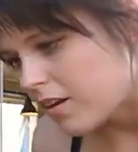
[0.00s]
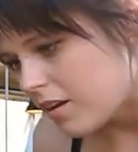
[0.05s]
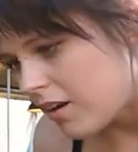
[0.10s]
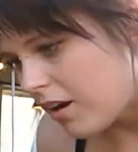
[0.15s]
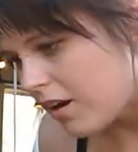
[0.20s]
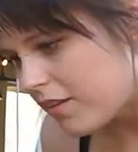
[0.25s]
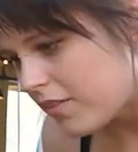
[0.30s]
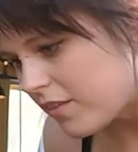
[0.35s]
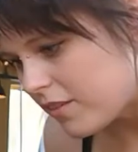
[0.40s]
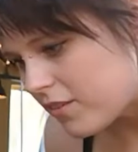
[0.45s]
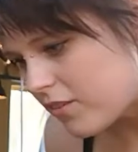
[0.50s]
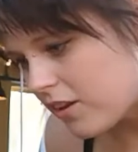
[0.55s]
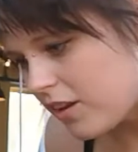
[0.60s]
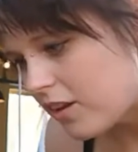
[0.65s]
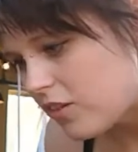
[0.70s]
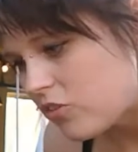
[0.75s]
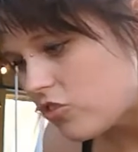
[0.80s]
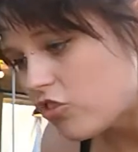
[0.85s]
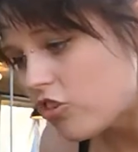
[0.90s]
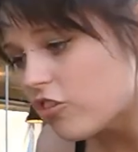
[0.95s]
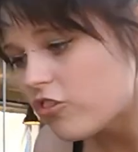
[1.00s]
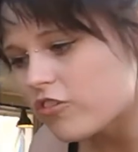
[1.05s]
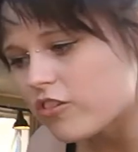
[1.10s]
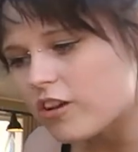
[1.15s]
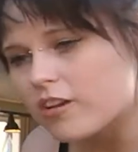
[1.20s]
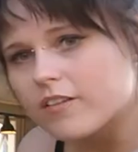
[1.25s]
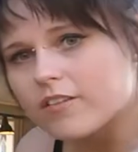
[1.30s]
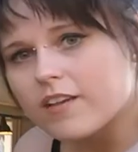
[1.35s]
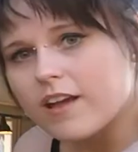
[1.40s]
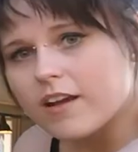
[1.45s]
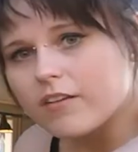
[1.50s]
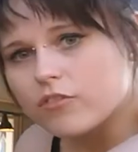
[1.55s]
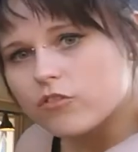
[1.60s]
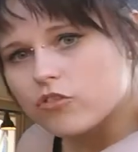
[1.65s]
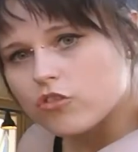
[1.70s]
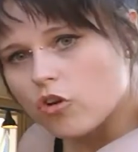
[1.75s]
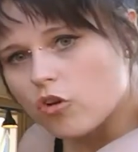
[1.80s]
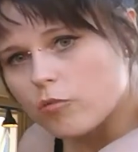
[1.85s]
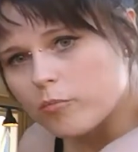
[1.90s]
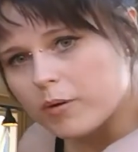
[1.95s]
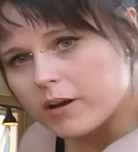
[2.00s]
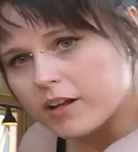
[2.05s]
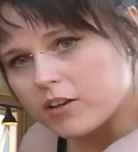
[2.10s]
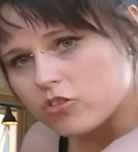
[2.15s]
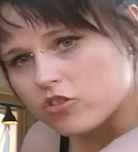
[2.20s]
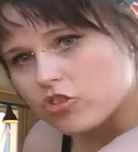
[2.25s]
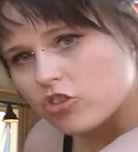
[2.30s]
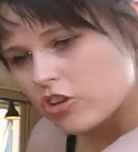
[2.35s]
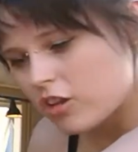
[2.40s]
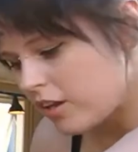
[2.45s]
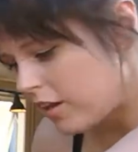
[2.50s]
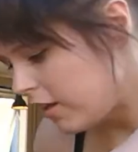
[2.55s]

God, it just does have so much